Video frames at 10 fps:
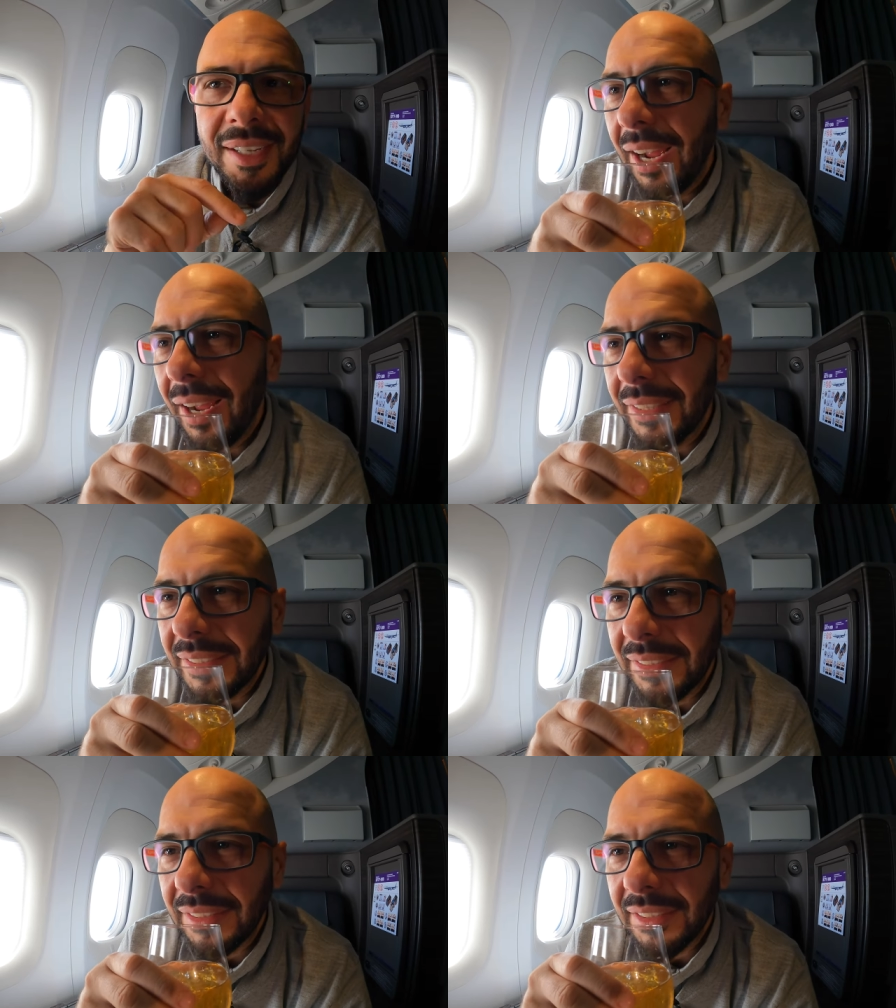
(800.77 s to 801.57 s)

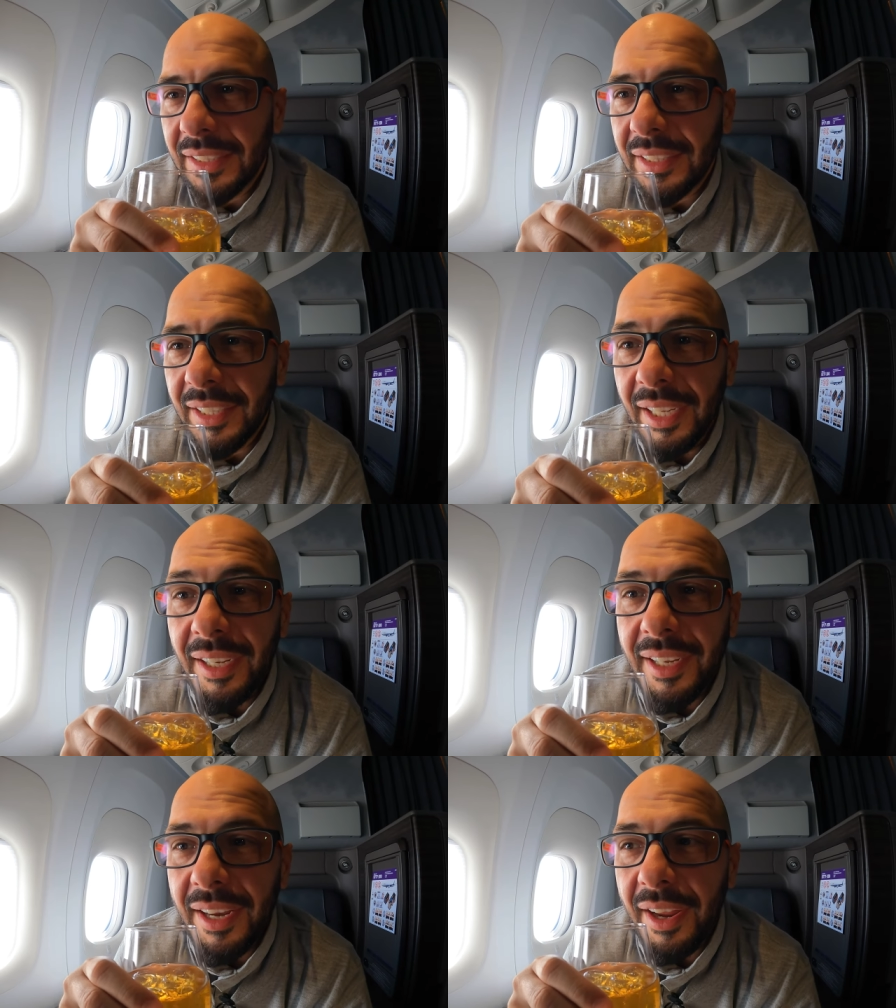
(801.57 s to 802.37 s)
And uh,
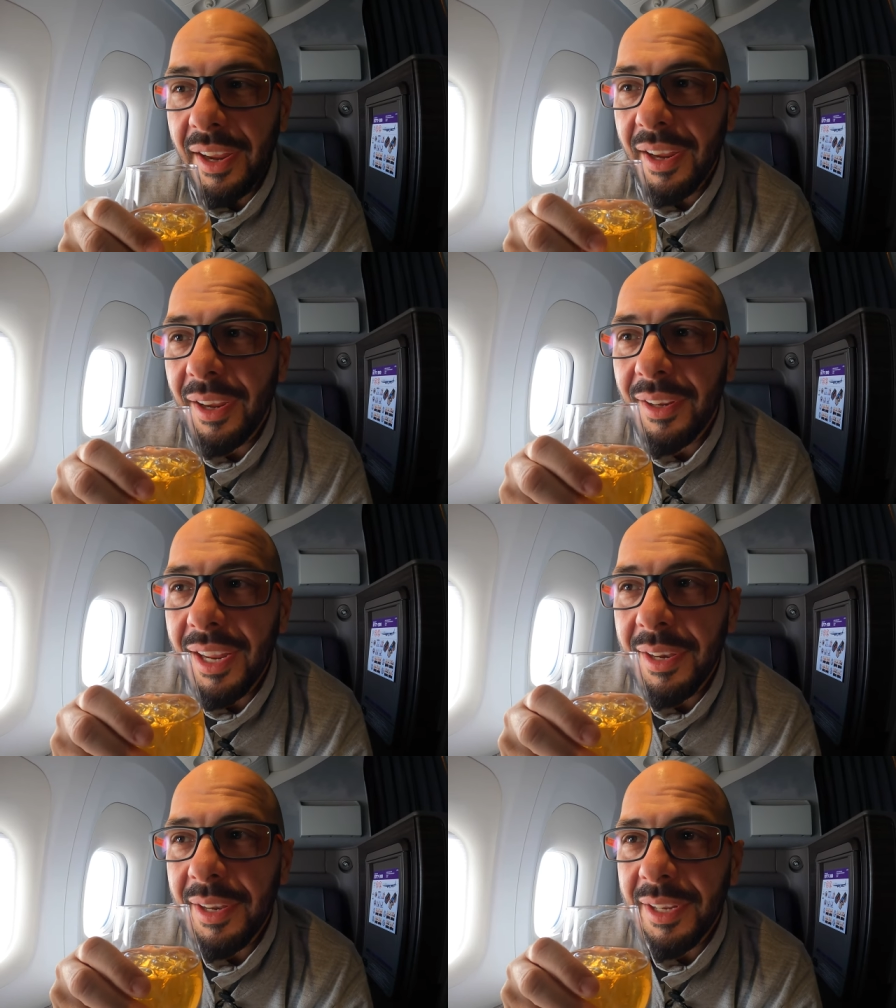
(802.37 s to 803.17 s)
yeah, getting
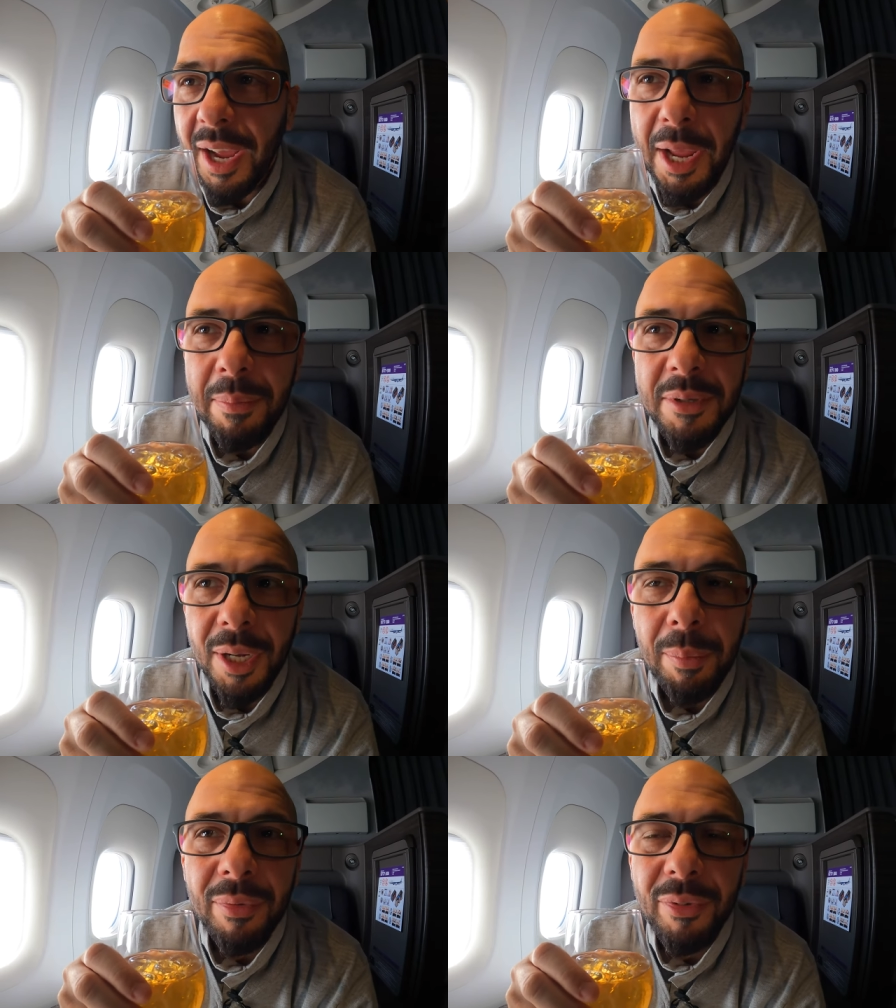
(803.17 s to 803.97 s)
getting hyped
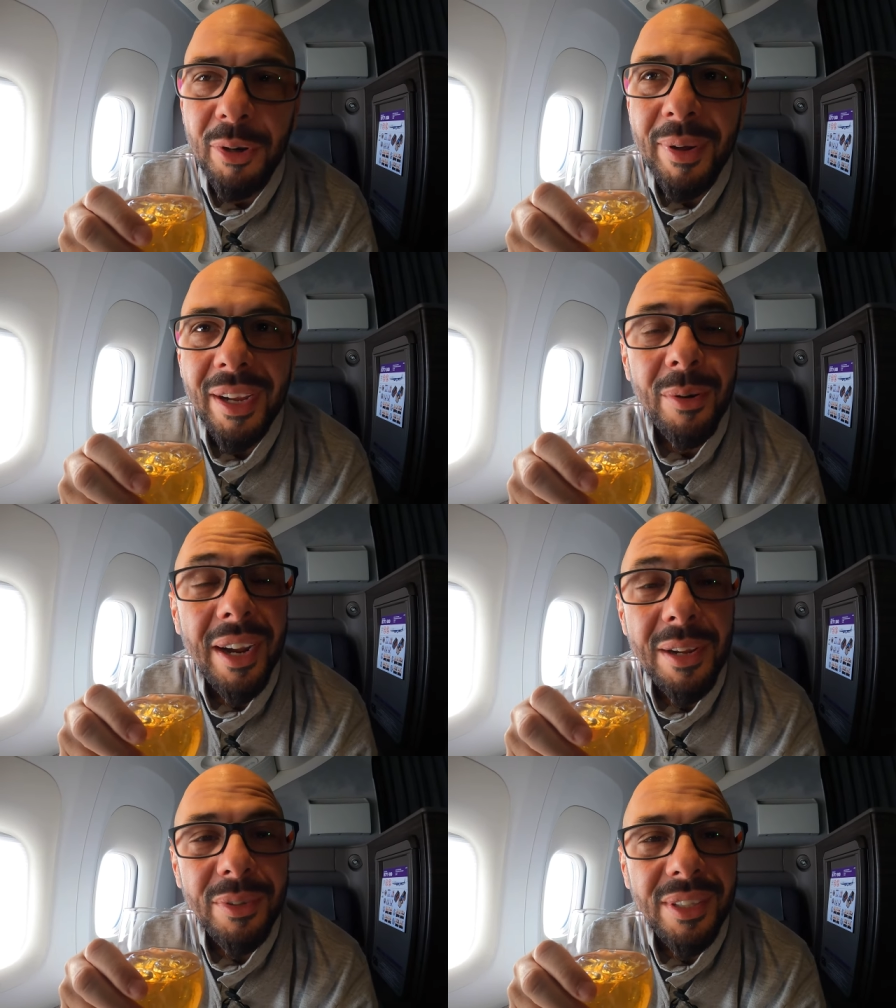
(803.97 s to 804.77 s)
up for my
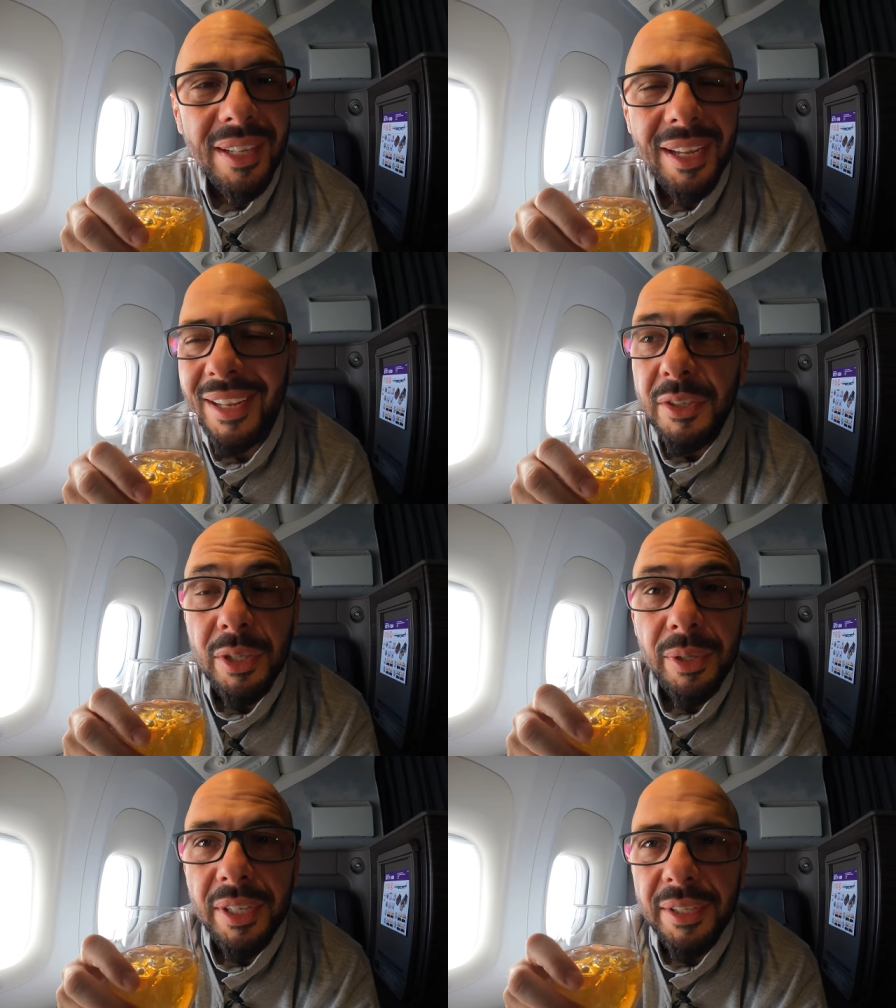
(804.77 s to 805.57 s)
arrival in
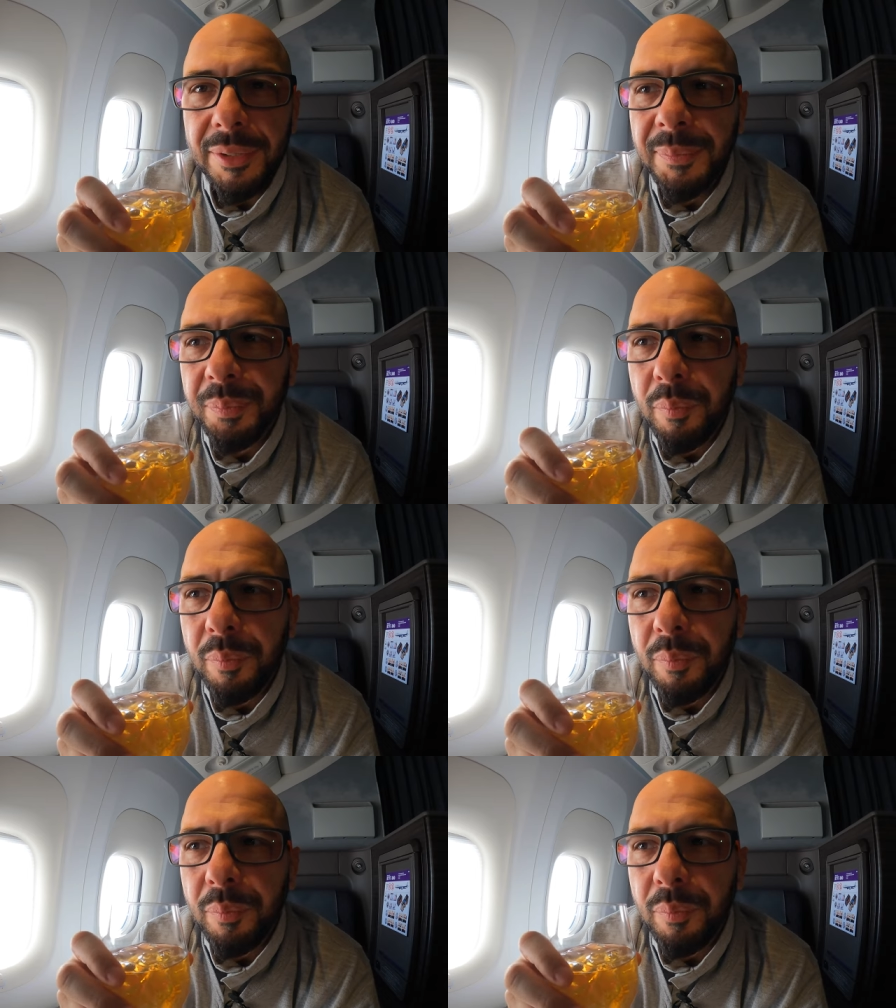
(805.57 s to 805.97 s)
Tokyo.